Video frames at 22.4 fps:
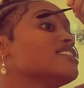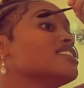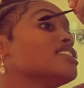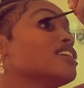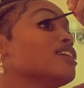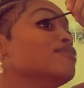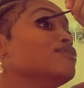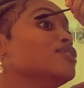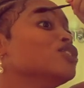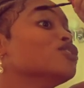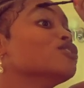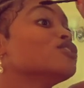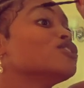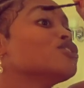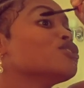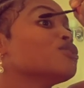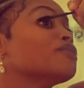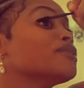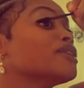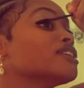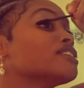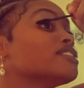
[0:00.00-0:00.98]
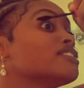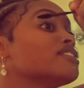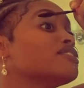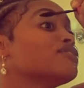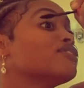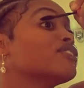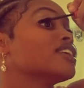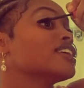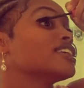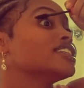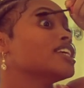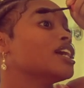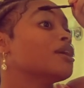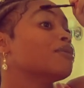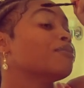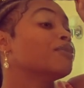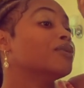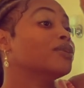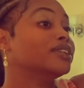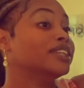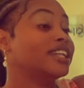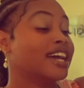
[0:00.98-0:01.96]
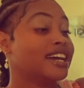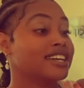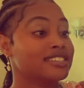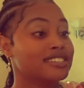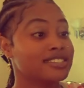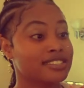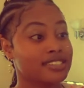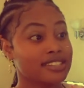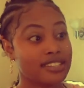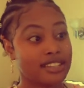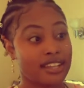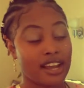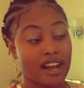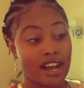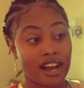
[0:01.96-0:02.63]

some YouTubers, for example, that's